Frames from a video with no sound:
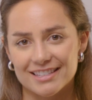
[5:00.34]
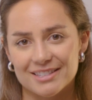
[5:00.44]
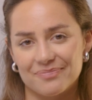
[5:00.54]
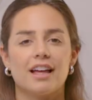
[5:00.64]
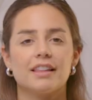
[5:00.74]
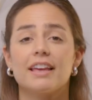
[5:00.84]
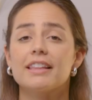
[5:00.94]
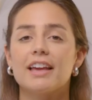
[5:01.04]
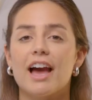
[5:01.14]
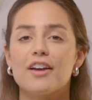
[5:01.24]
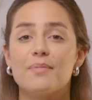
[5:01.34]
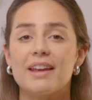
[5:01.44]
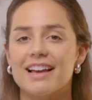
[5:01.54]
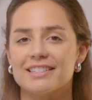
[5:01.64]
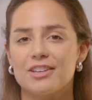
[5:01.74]
this. Lately, I have been
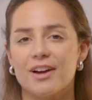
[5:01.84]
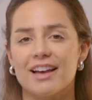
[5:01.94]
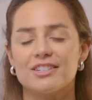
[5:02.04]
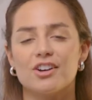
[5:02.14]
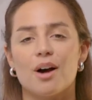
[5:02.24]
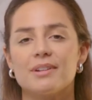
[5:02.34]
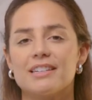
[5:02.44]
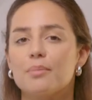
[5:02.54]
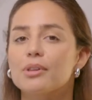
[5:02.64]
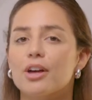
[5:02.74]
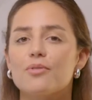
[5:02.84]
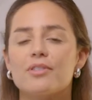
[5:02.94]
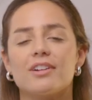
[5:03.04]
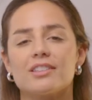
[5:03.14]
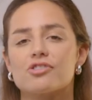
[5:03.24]
asking you guys to comment down below with
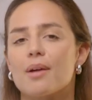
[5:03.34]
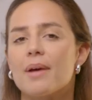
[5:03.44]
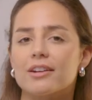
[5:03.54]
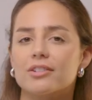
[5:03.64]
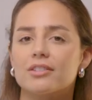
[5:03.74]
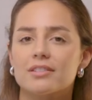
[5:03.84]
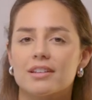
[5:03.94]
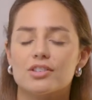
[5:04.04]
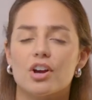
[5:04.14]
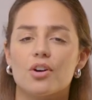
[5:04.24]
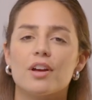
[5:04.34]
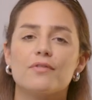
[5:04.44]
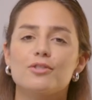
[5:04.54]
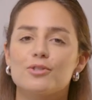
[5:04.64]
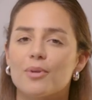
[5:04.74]
your Instagram handles. So
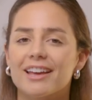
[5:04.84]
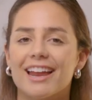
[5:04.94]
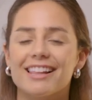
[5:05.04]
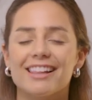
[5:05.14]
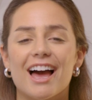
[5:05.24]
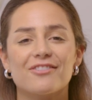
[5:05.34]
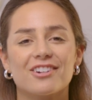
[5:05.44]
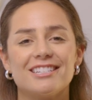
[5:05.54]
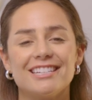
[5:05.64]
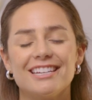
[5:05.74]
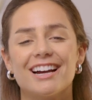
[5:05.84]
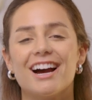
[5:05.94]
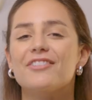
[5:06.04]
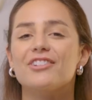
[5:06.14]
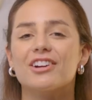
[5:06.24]
if you do want to get a live critique
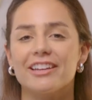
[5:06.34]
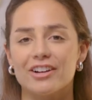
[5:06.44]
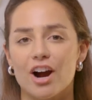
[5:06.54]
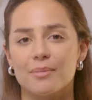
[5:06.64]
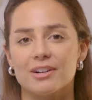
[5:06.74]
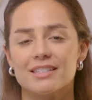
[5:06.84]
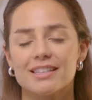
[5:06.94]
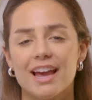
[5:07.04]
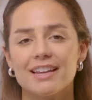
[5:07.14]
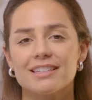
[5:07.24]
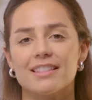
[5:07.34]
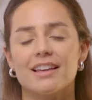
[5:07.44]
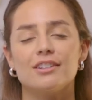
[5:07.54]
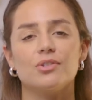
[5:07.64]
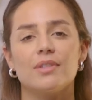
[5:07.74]
of your e-commerce site,
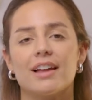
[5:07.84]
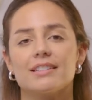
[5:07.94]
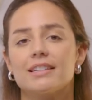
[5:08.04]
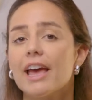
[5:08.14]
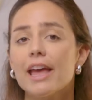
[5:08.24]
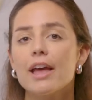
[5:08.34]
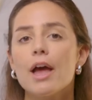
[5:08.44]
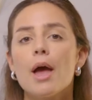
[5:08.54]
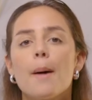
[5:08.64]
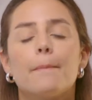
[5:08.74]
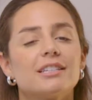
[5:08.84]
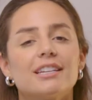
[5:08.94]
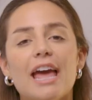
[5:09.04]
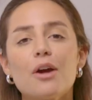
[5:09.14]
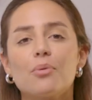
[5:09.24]
then do that today. But
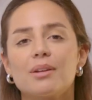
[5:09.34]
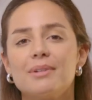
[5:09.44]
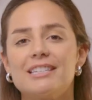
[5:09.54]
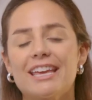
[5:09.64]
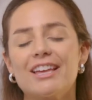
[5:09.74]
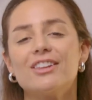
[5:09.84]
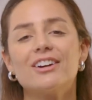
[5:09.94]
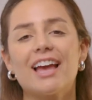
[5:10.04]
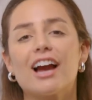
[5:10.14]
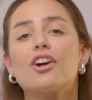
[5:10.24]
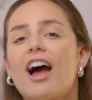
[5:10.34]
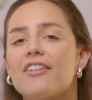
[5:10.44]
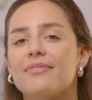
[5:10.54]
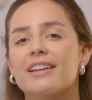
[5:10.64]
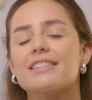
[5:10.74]
today we're going to be taking a look at
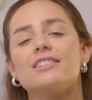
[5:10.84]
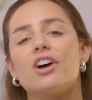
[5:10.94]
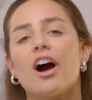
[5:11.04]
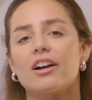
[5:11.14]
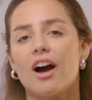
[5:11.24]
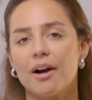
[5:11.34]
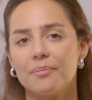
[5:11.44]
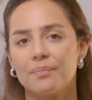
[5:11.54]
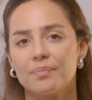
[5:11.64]
craft mix dot com.